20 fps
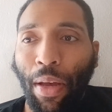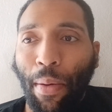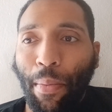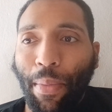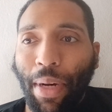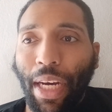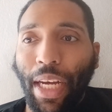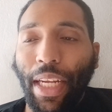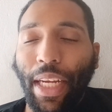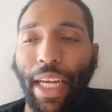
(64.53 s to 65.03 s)

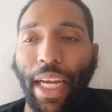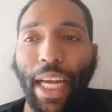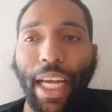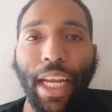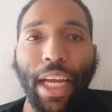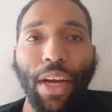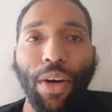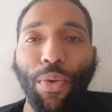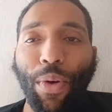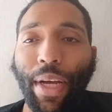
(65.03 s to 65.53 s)
But he
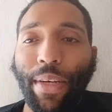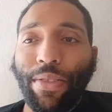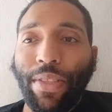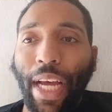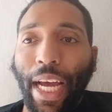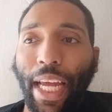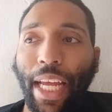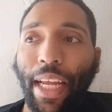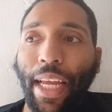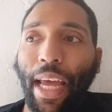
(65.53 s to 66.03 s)
didn't quit. It was
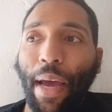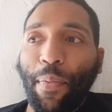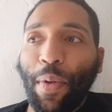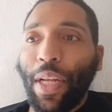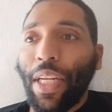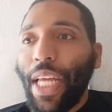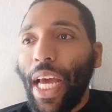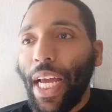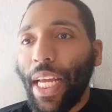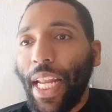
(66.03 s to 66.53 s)
like he kept
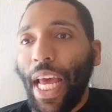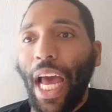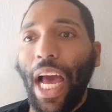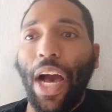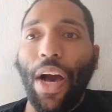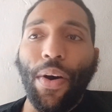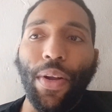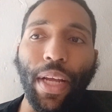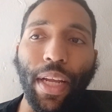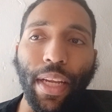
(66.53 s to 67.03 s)
getting taken
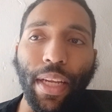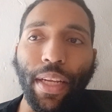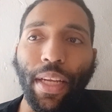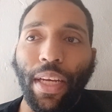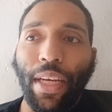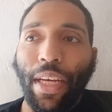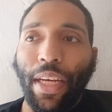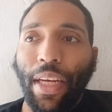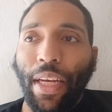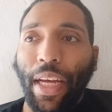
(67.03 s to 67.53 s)
down, and
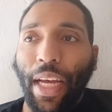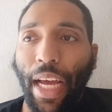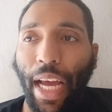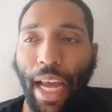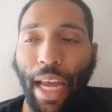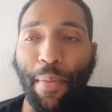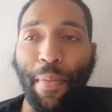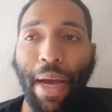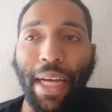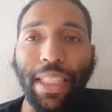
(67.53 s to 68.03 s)

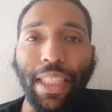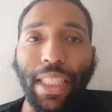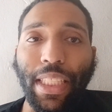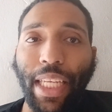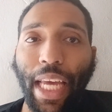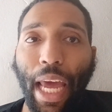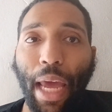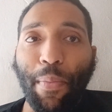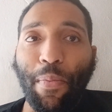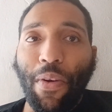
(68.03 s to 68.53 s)
he managed to
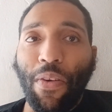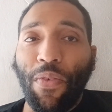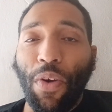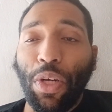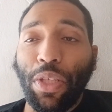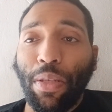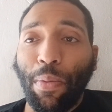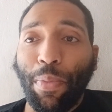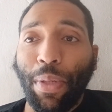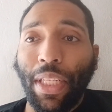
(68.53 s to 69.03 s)
escape,
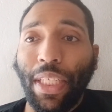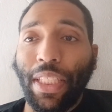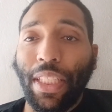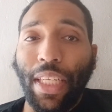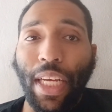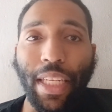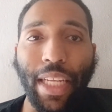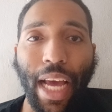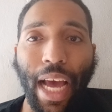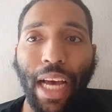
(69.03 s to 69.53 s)
reverse some position
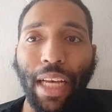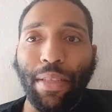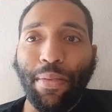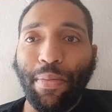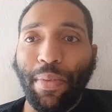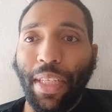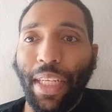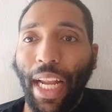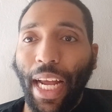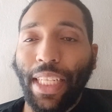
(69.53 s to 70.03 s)
at times.
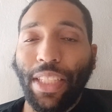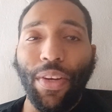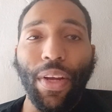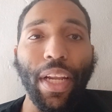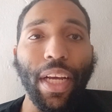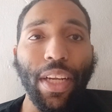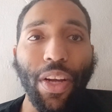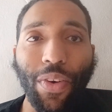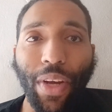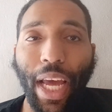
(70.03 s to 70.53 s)
But like, so he
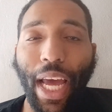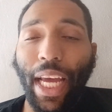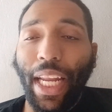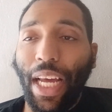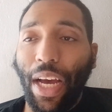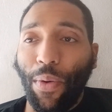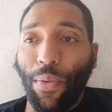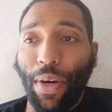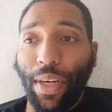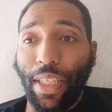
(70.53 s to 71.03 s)
looked okay in
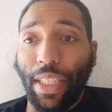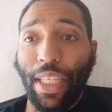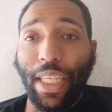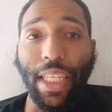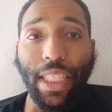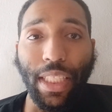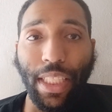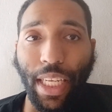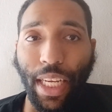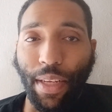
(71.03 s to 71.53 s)
that one, to an
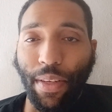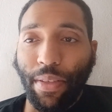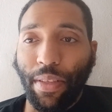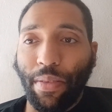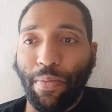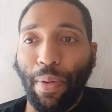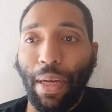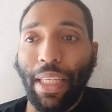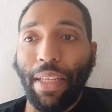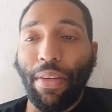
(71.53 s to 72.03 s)
extent.
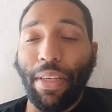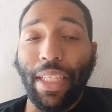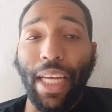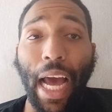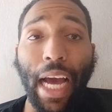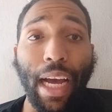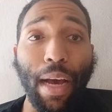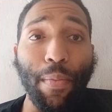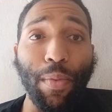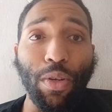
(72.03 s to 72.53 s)
Especially if he's a
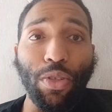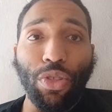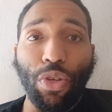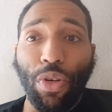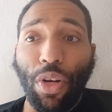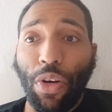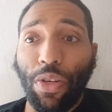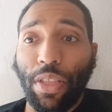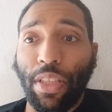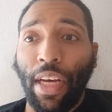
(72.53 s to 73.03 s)
guy coming on short
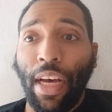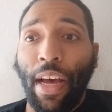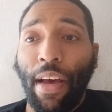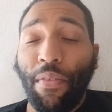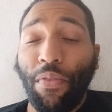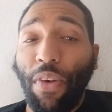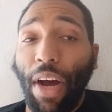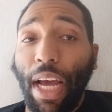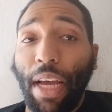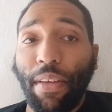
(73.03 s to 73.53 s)
notice,
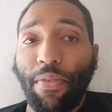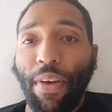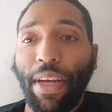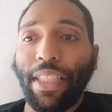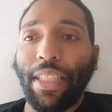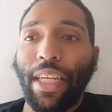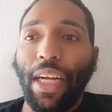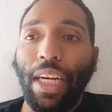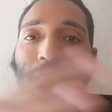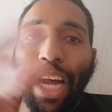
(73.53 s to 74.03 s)

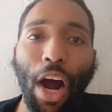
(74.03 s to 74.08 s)
facing